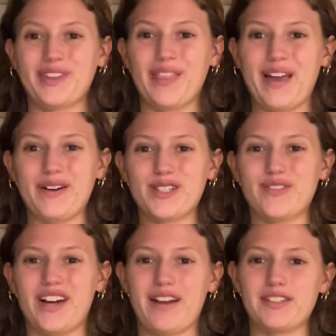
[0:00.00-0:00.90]
that was
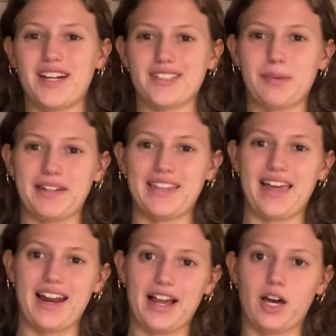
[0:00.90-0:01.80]
fun. I was not expecting
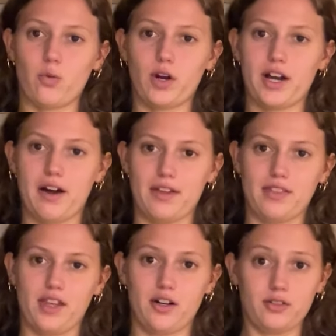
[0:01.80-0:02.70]
that. I got a workout
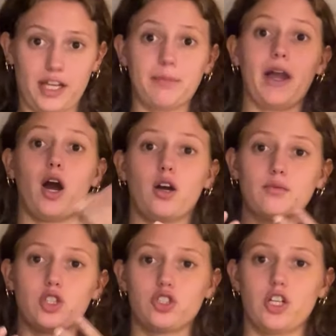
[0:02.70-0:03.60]
in though. Like, my
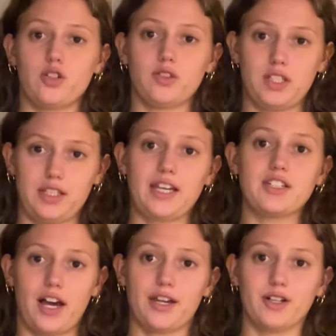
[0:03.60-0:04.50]
arms are genuinely like
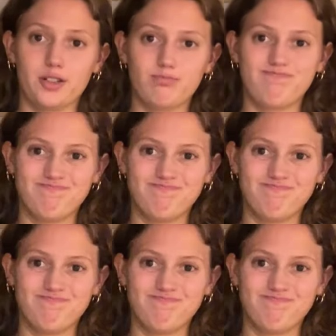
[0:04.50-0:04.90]
tired,